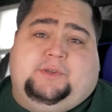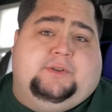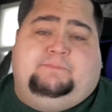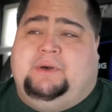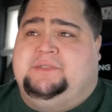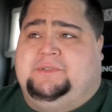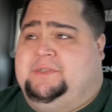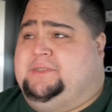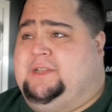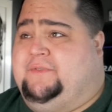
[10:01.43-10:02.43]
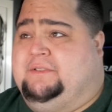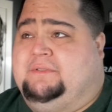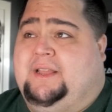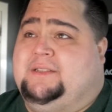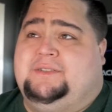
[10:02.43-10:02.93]
good puzzles and stuff. And
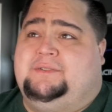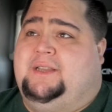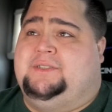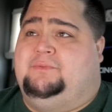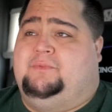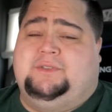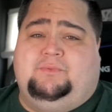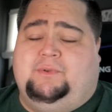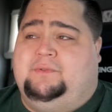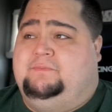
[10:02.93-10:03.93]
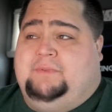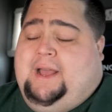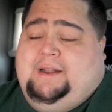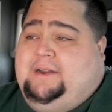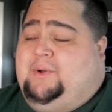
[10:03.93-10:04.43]
it's it's a it's a real,
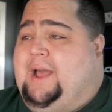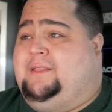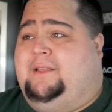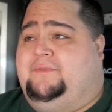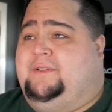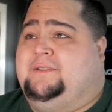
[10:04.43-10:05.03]
I don't know, I love it.